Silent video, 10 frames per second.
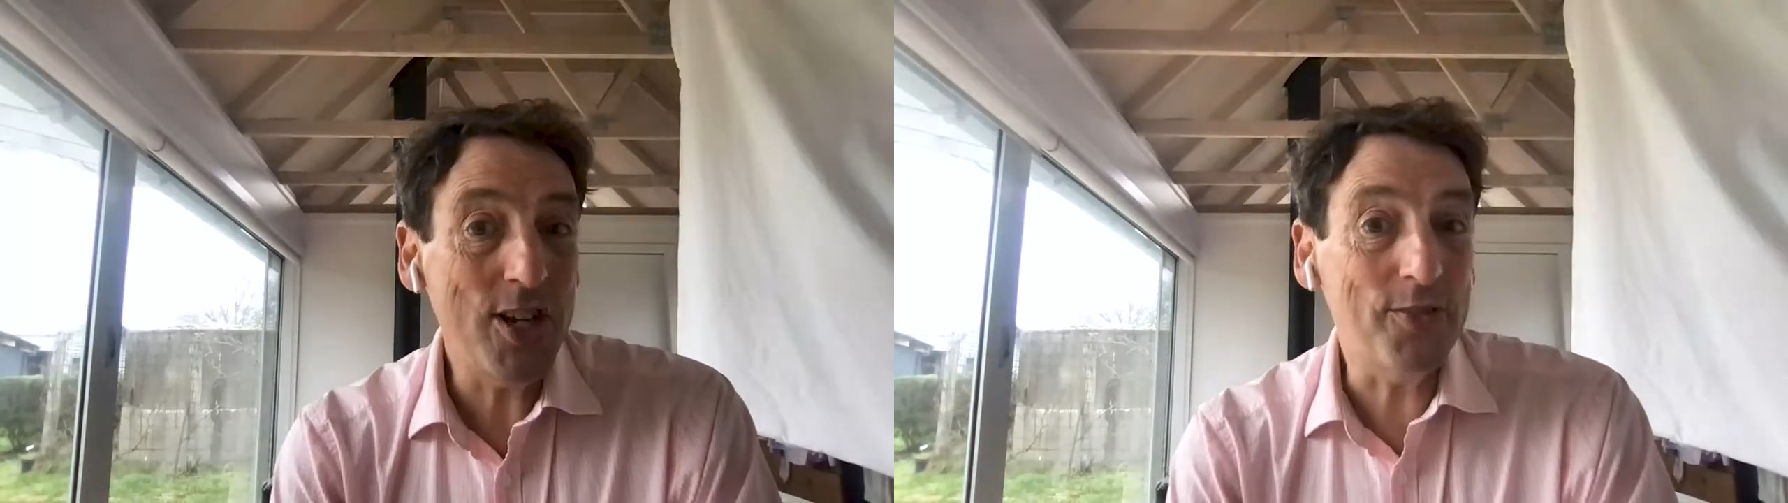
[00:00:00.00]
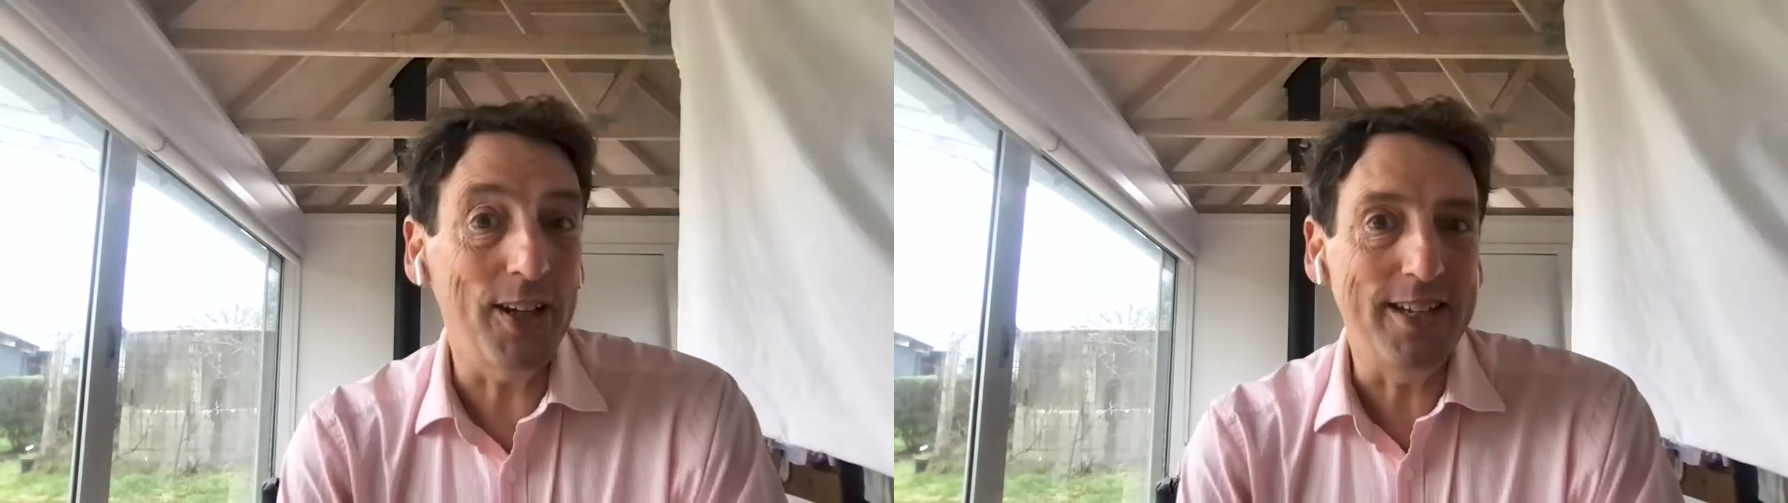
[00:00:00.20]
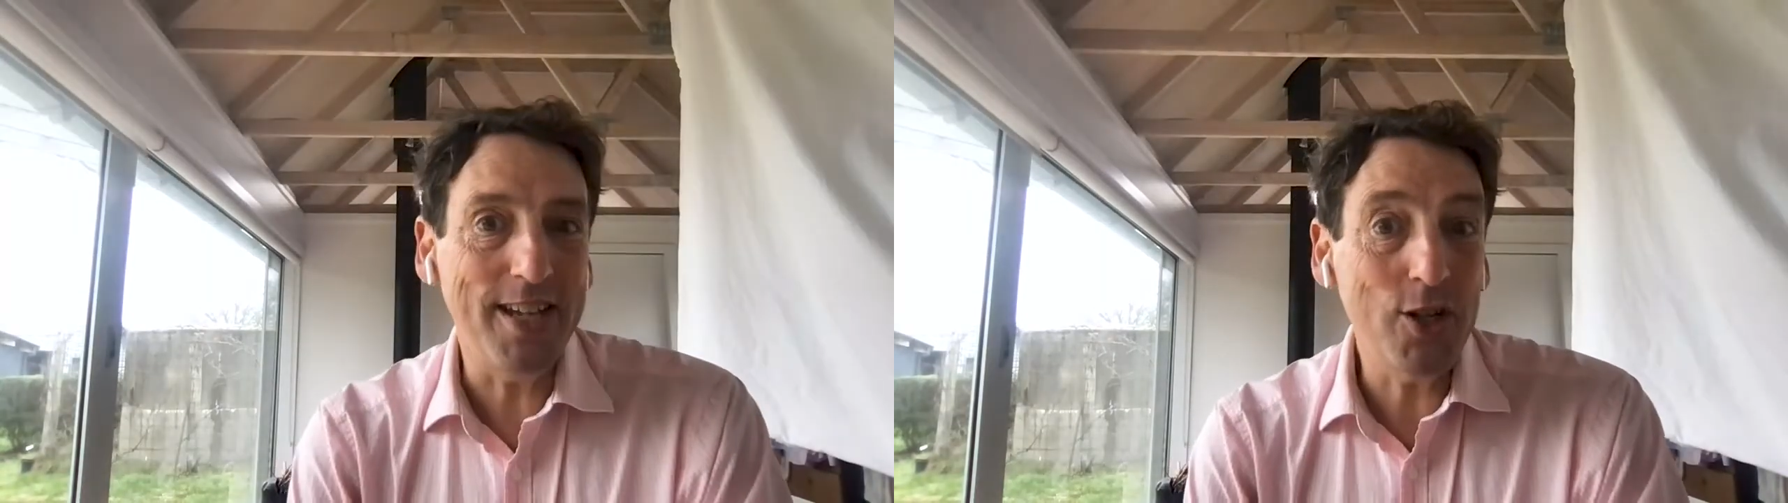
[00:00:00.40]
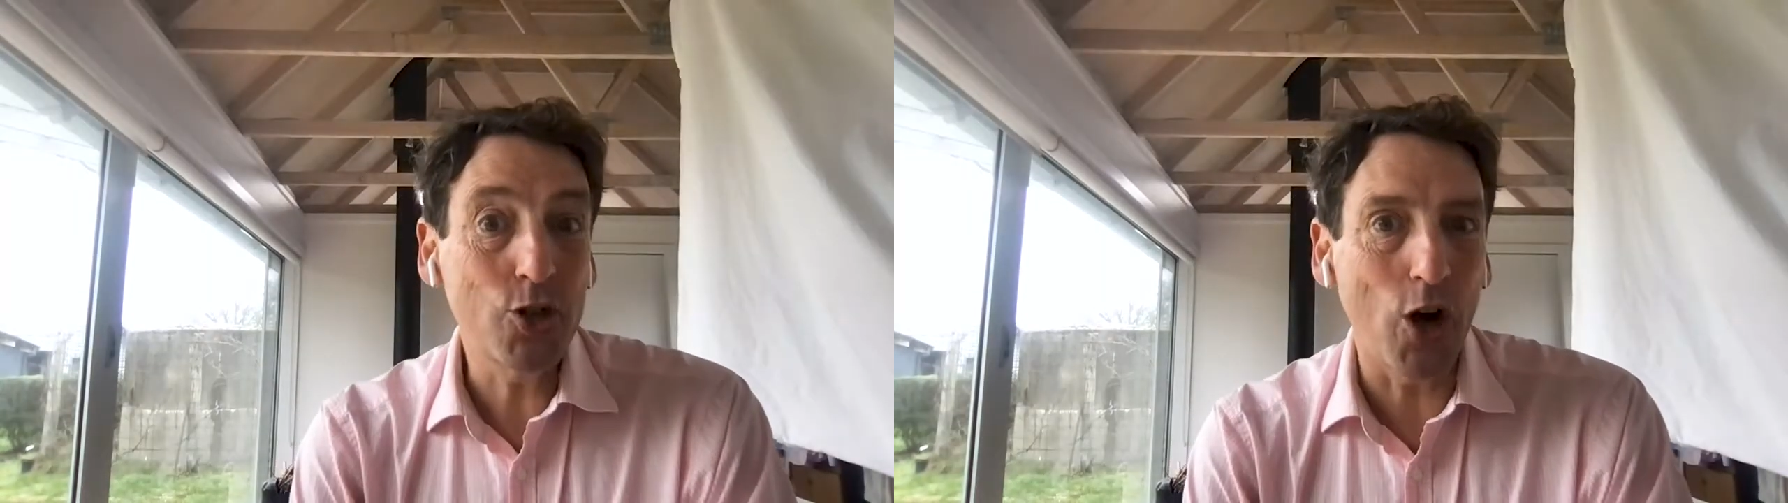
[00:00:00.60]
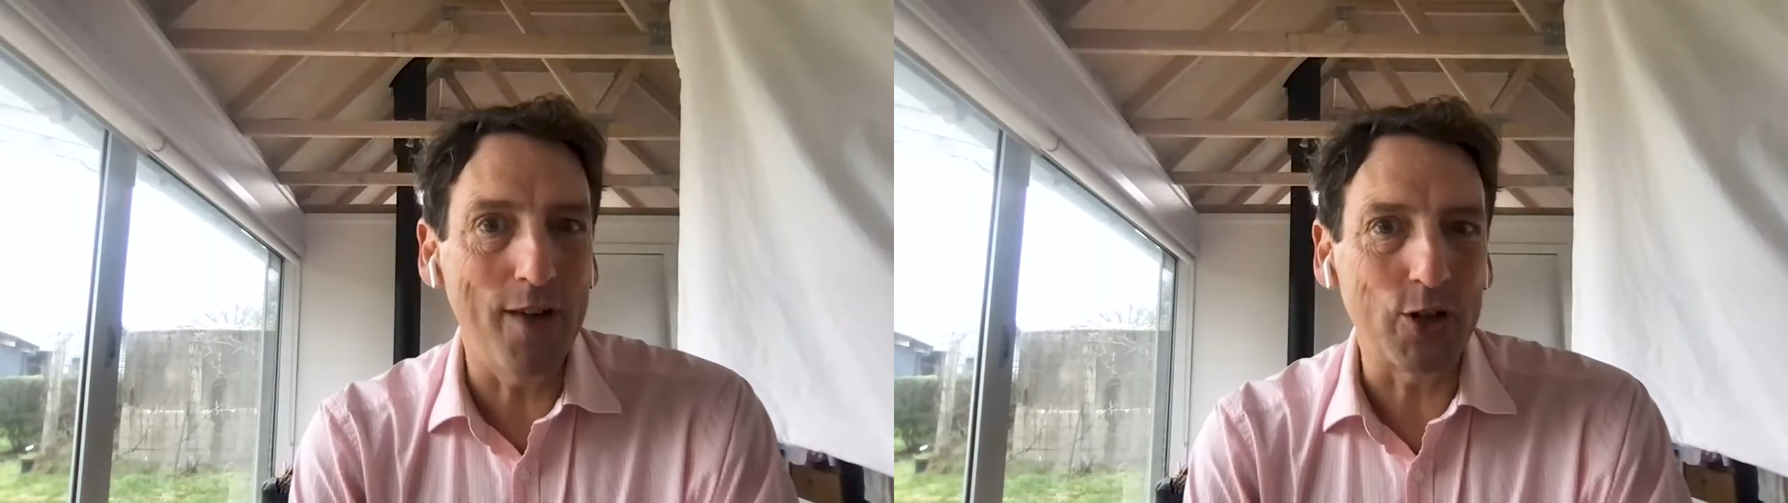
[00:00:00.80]
Chifley did
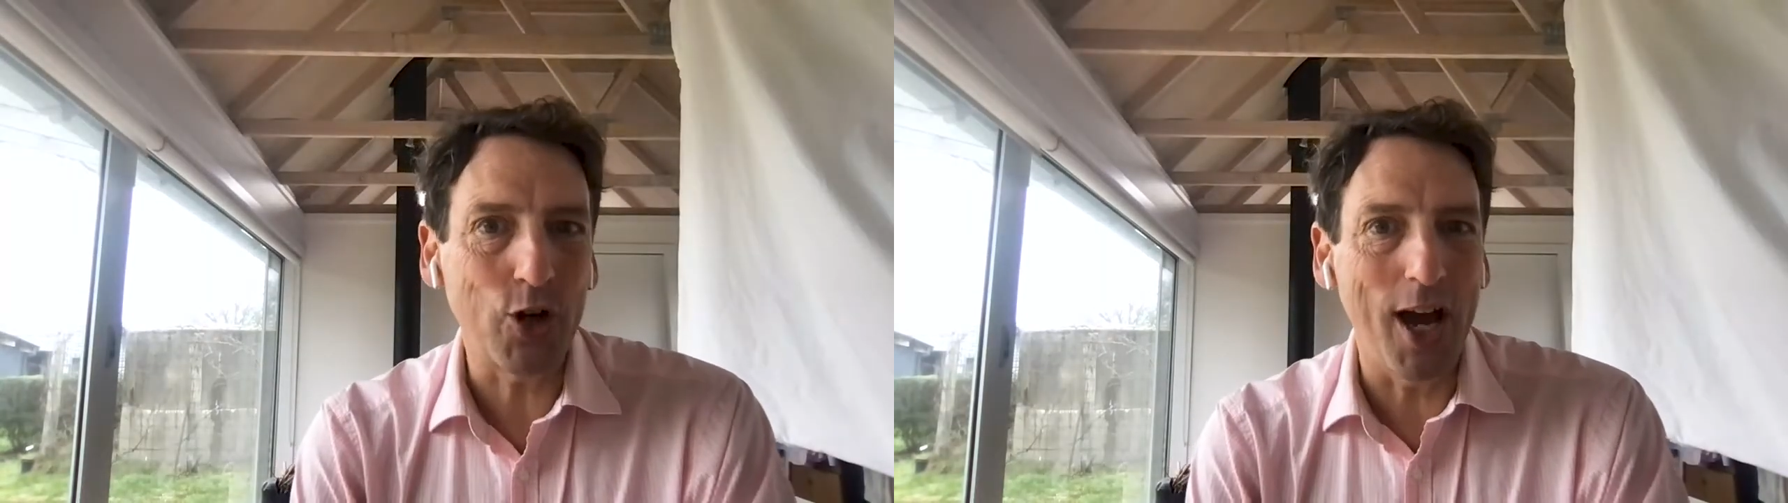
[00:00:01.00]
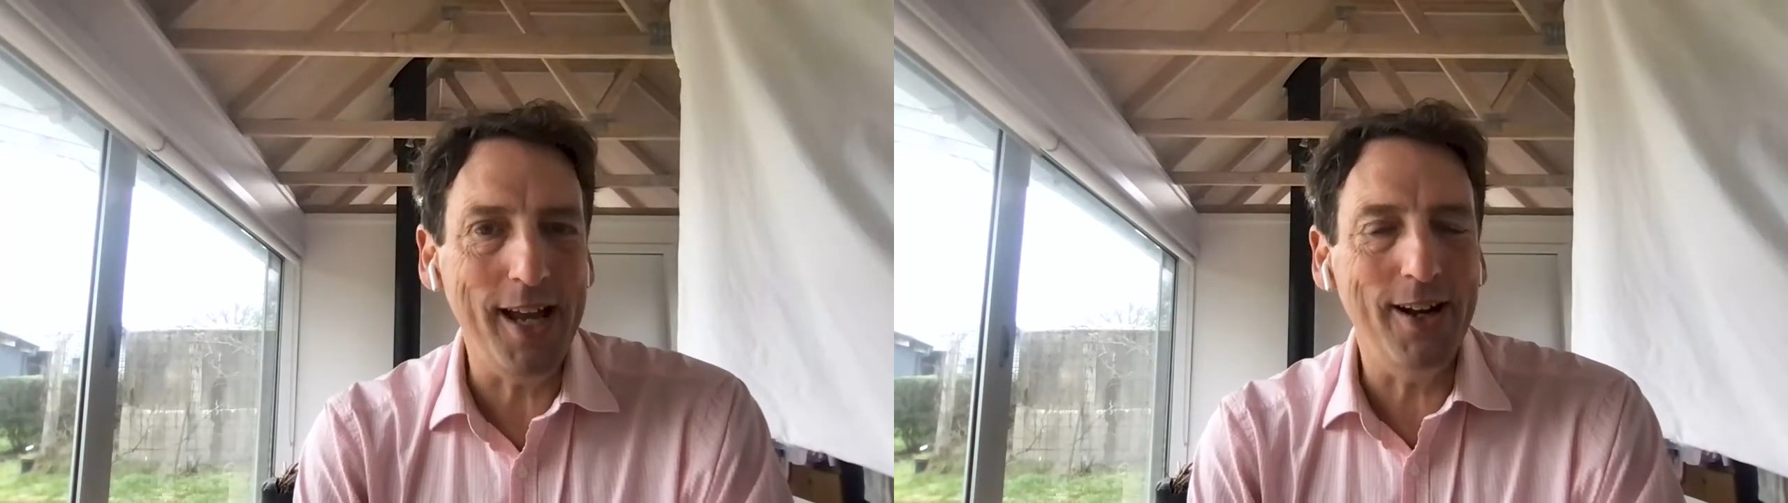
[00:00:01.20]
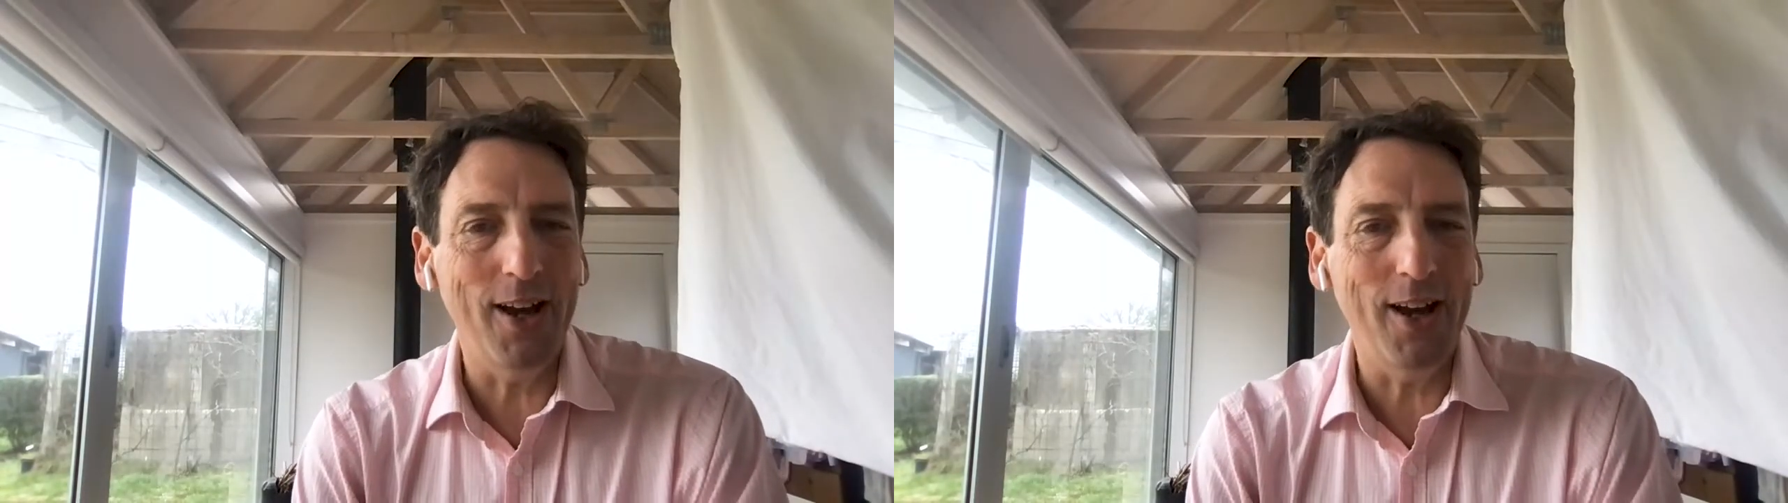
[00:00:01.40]
drive a train,